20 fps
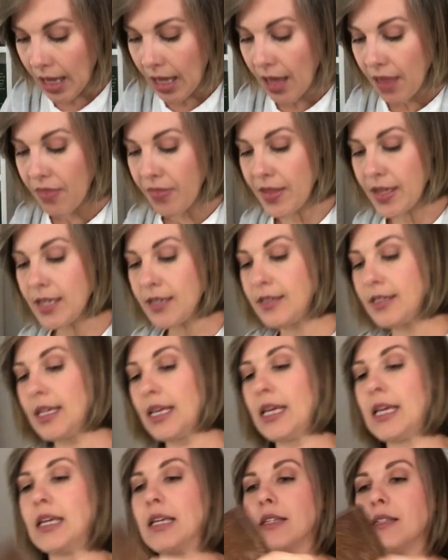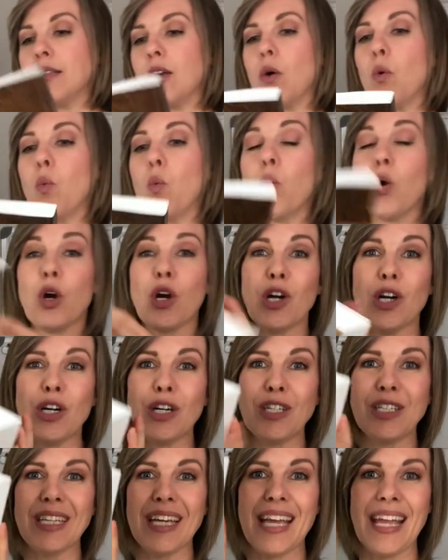This is
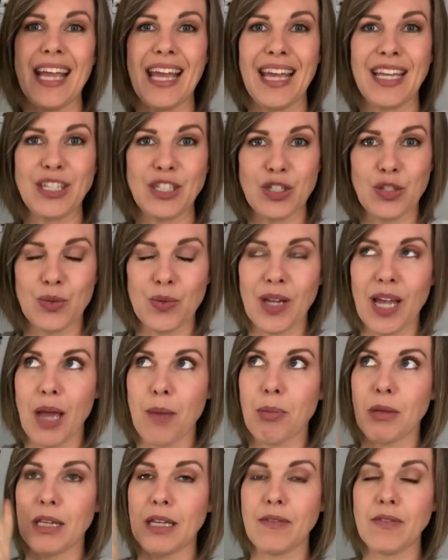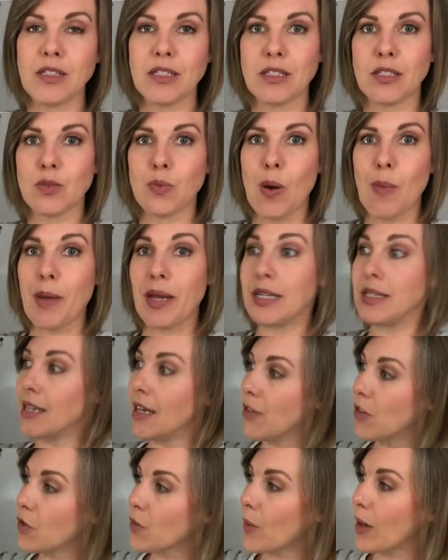world history. I believe this is what my
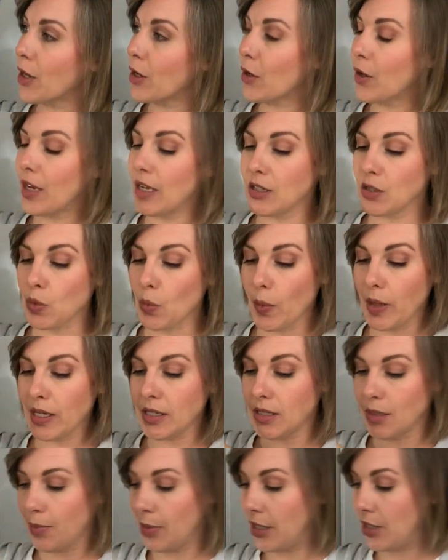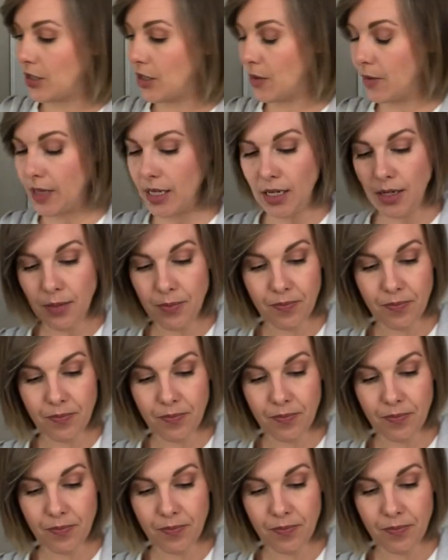10th grader is going to be doing.